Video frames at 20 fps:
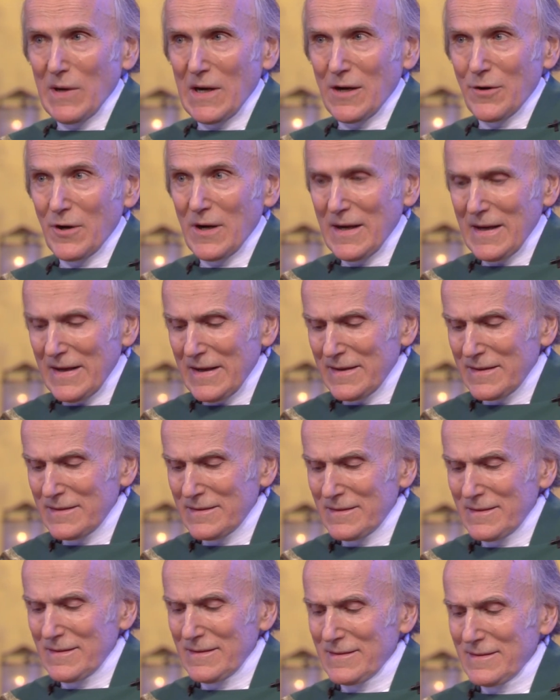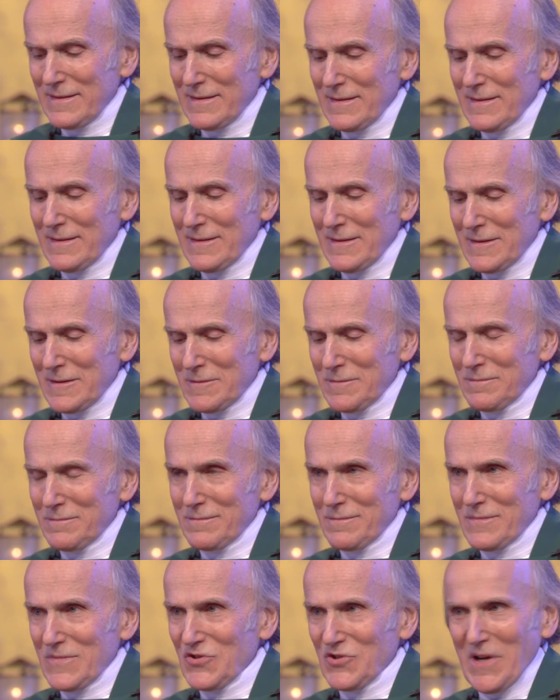our hand,
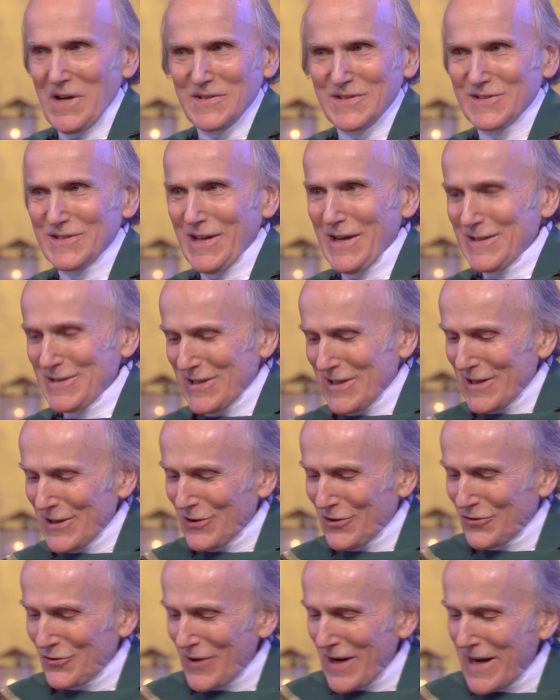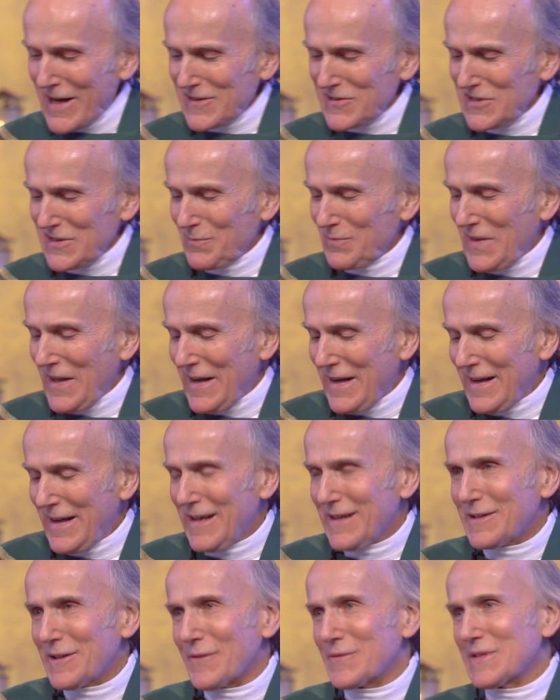just as he grasped the
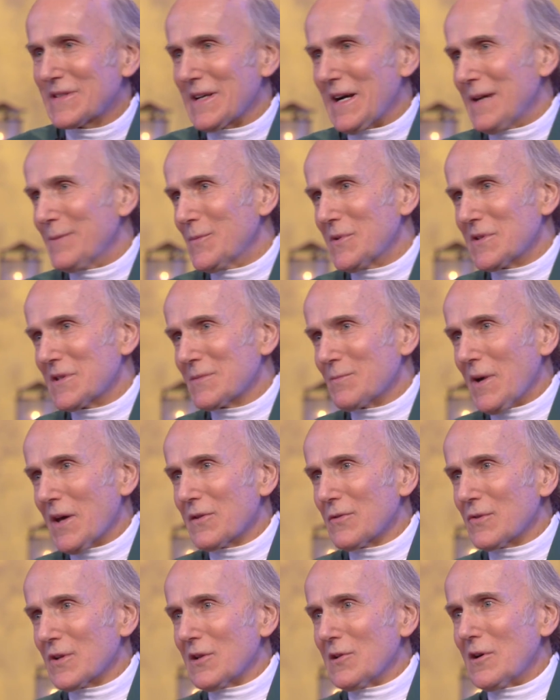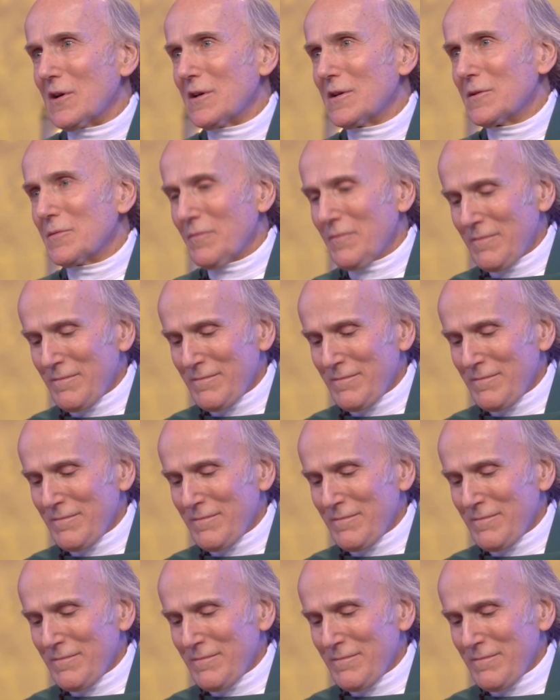hand of Simon's mother-in-law.